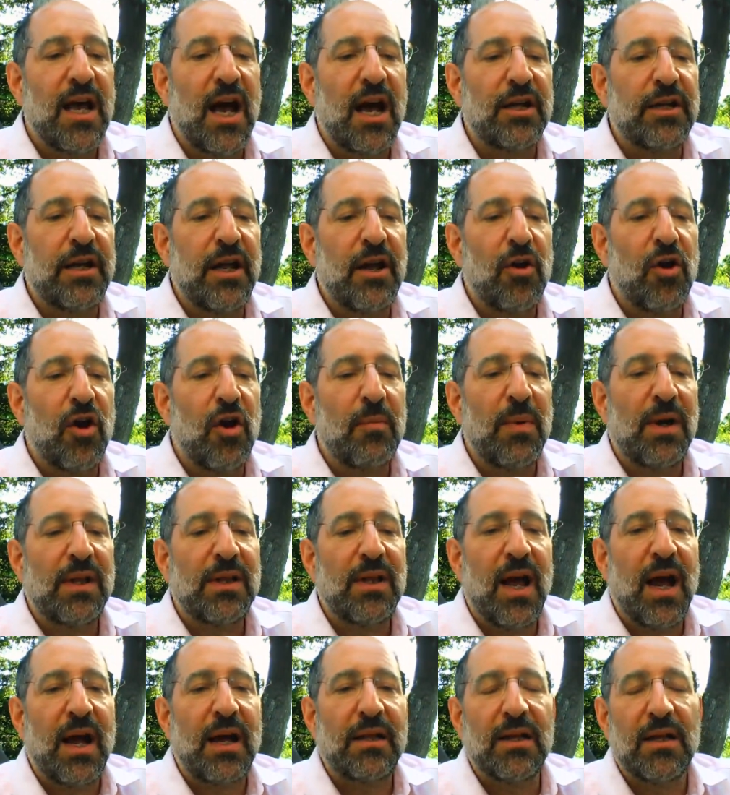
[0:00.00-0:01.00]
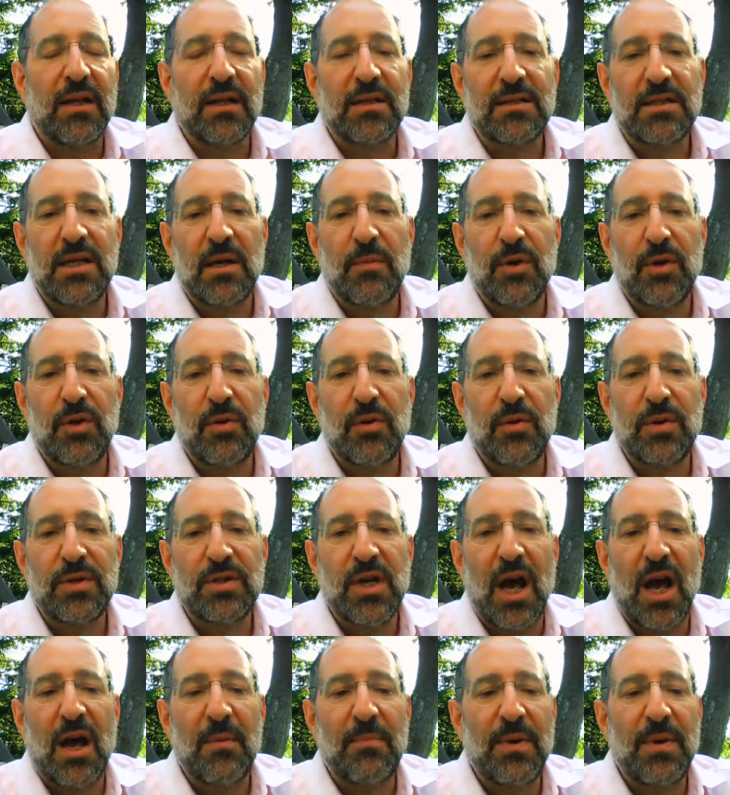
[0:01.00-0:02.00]
Hane Orba Laila, someone who
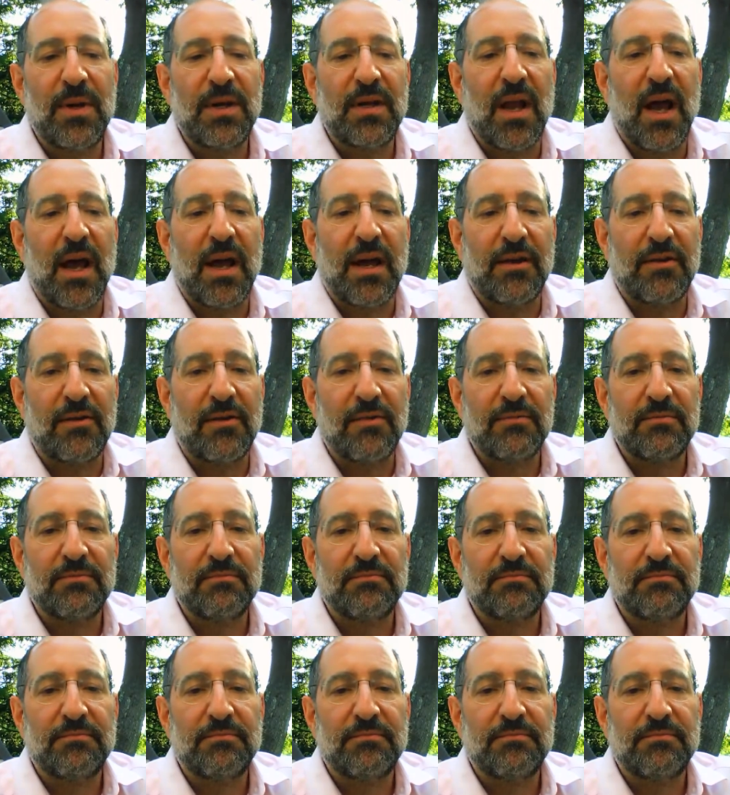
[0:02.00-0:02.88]
is up at night,